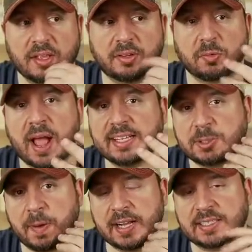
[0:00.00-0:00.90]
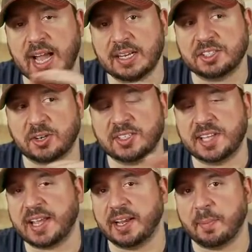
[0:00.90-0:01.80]
The rye spice kind of starts
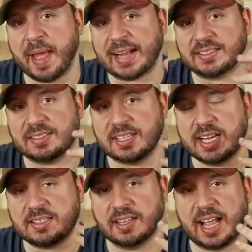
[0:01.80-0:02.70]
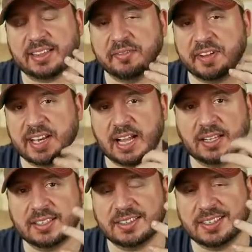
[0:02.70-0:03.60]
taking a back seat to like the
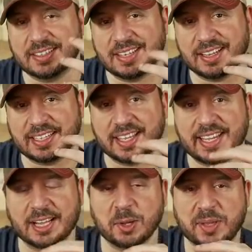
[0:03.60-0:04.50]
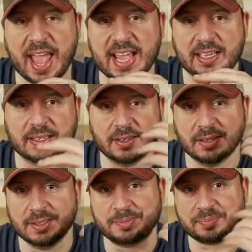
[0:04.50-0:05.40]
vanilla and the and like the yellow cake,
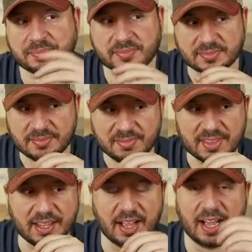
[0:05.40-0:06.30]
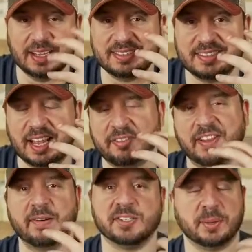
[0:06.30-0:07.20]
uh, like
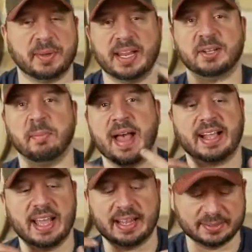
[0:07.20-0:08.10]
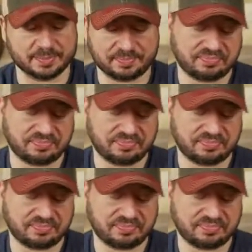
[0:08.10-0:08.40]
flavors that I'm getting on the back end.